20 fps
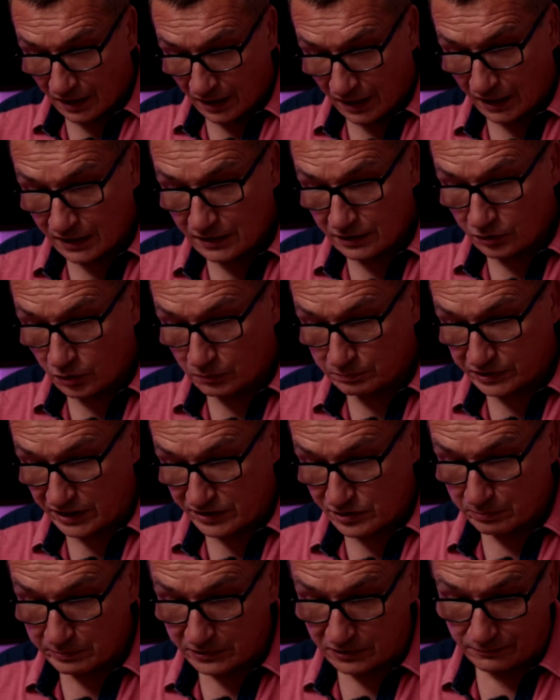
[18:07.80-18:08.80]
Highly
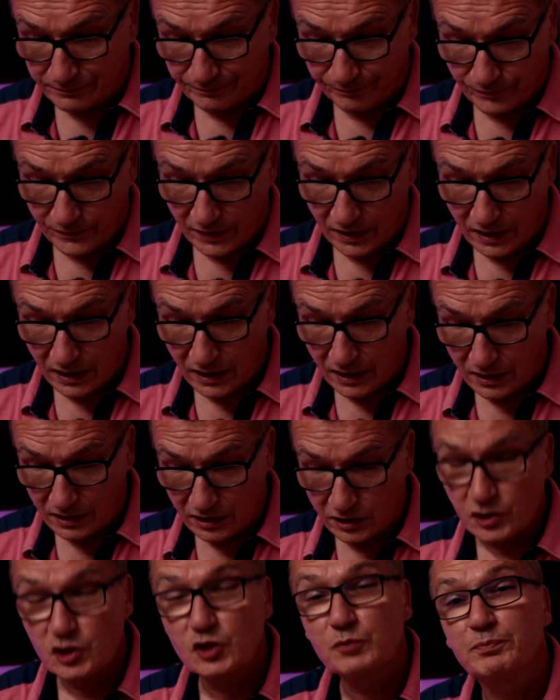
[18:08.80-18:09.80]
compressible, and
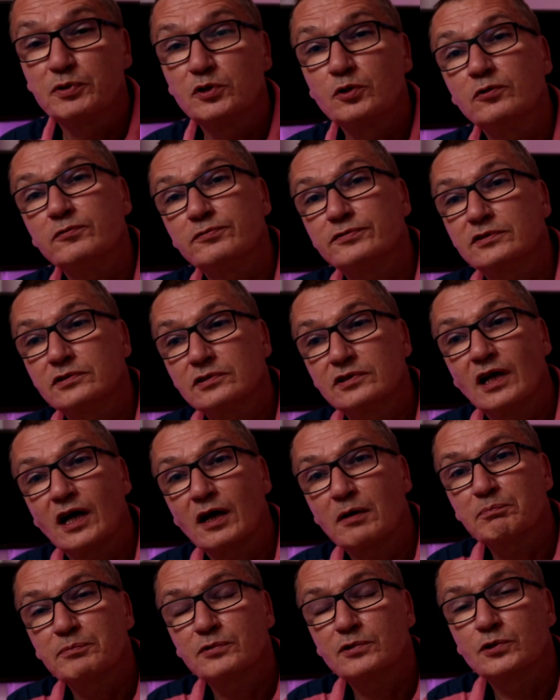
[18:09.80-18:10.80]
it's proofed
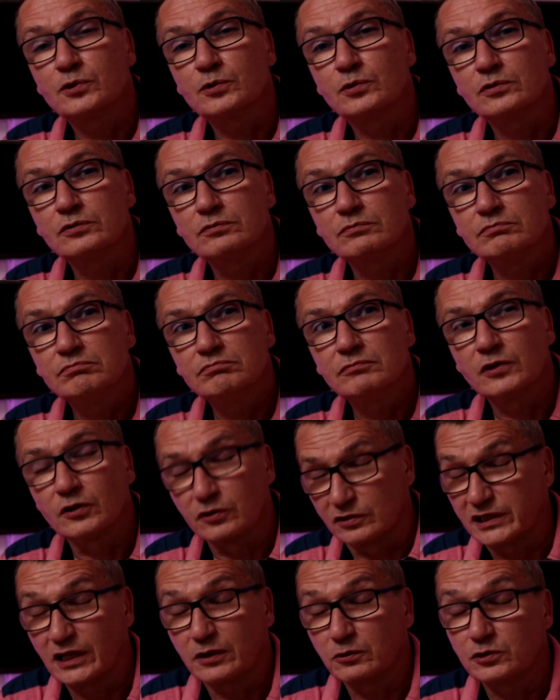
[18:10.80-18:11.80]
up to or
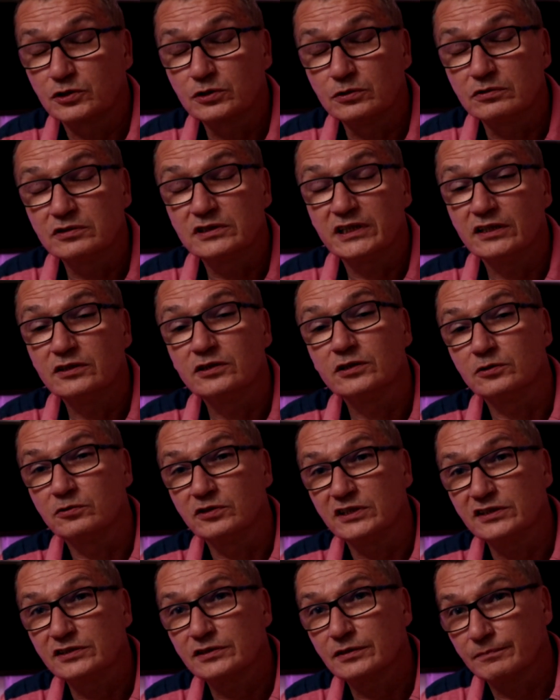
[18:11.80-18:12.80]
down to 10
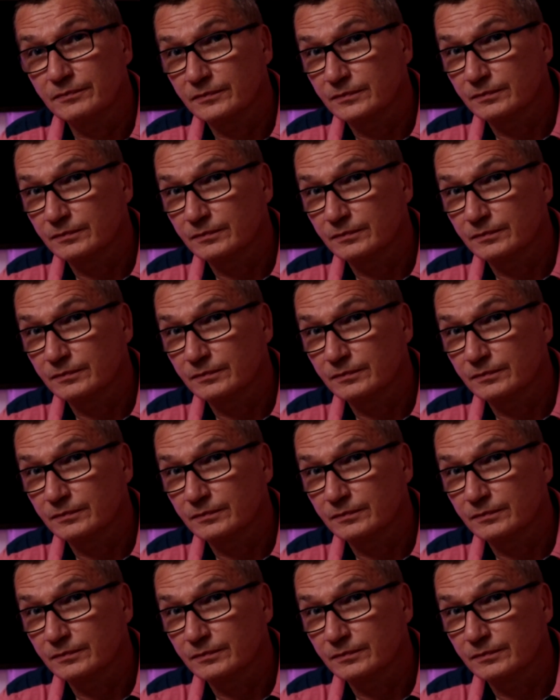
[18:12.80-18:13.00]
degrees